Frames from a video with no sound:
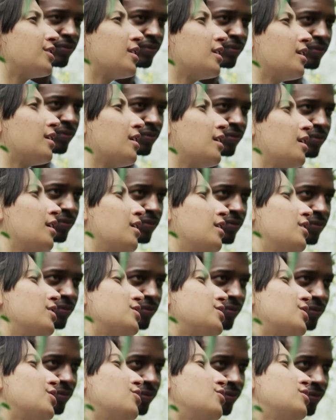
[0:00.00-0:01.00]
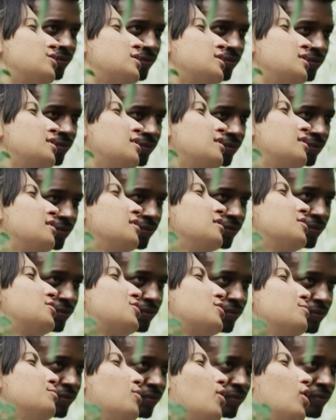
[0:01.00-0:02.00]
the protein levels become. And
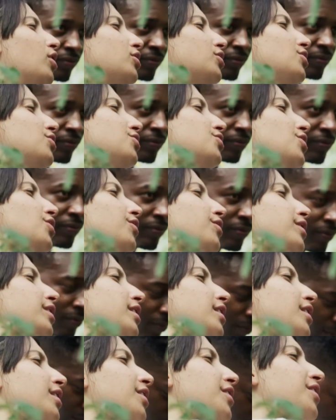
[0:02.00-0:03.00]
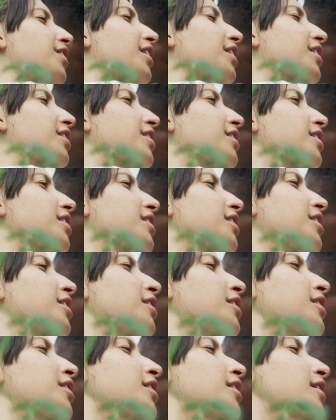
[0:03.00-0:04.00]
this isn't including just legumes. We're
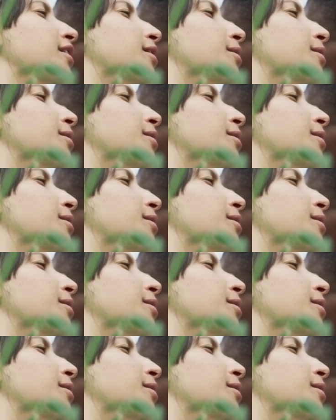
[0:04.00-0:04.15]
talking